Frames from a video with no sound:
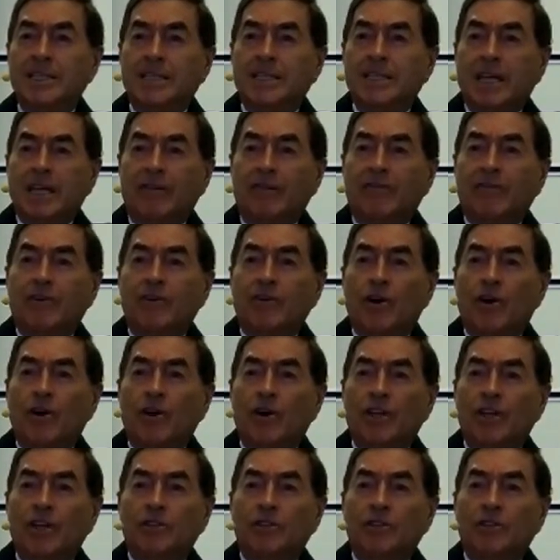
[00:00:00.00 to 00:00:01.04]
going to
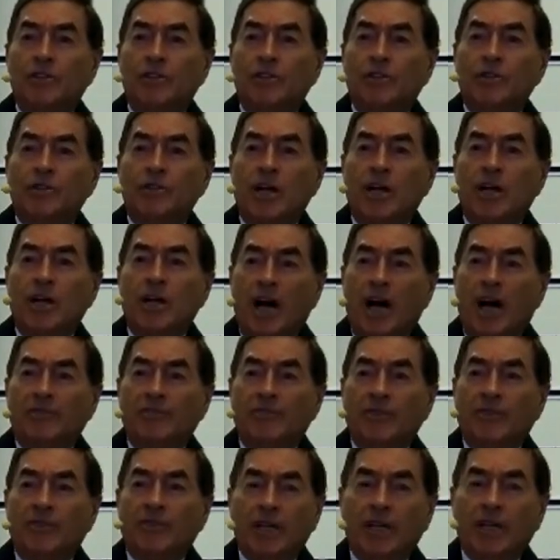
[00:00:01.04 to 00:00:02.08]
God for
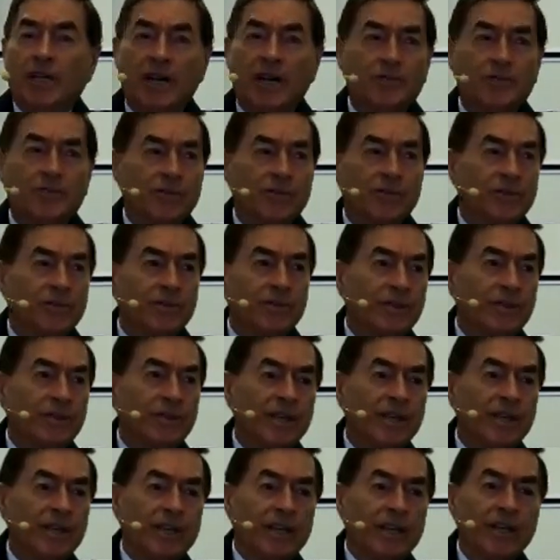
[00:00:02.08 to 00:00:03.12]
counsel, he
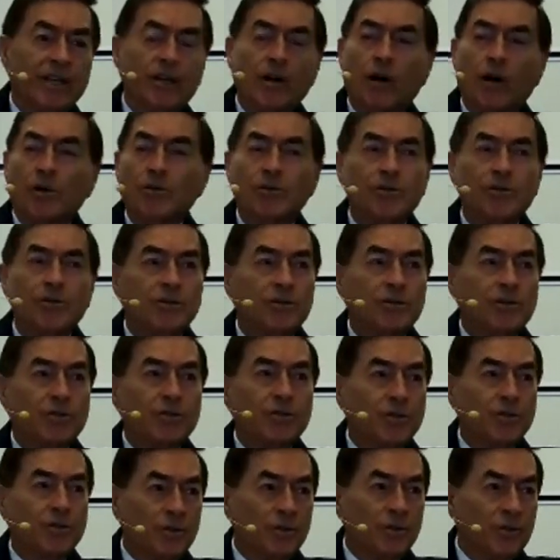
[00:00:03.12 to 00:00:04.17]
goes
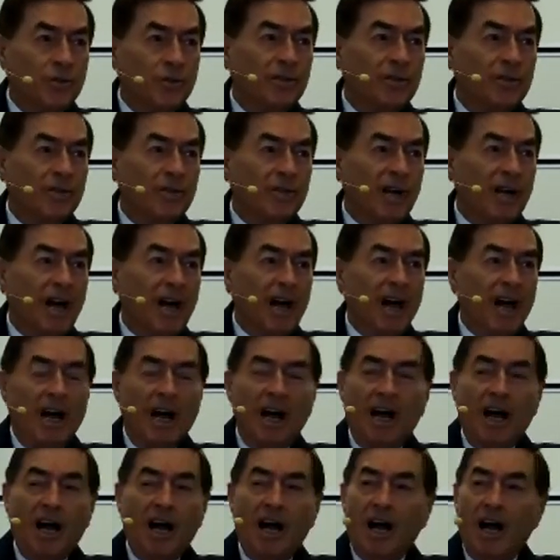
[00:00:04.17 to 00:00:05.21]
to a uh,
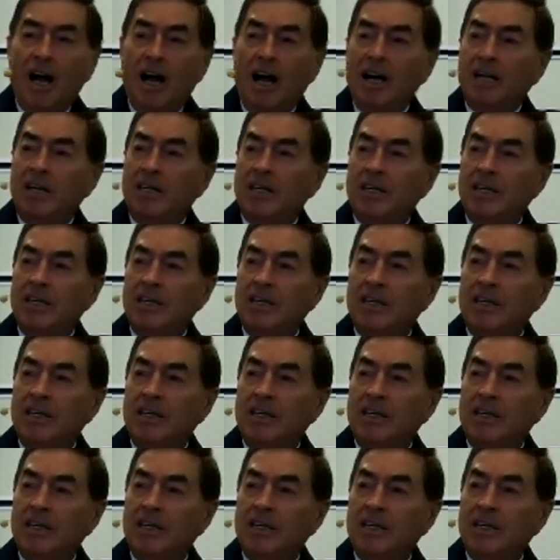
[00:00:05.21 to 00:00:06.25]

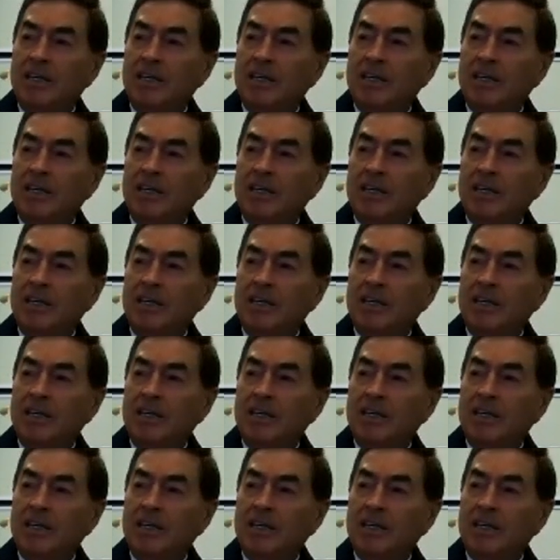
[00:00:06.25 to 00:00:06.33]
witch.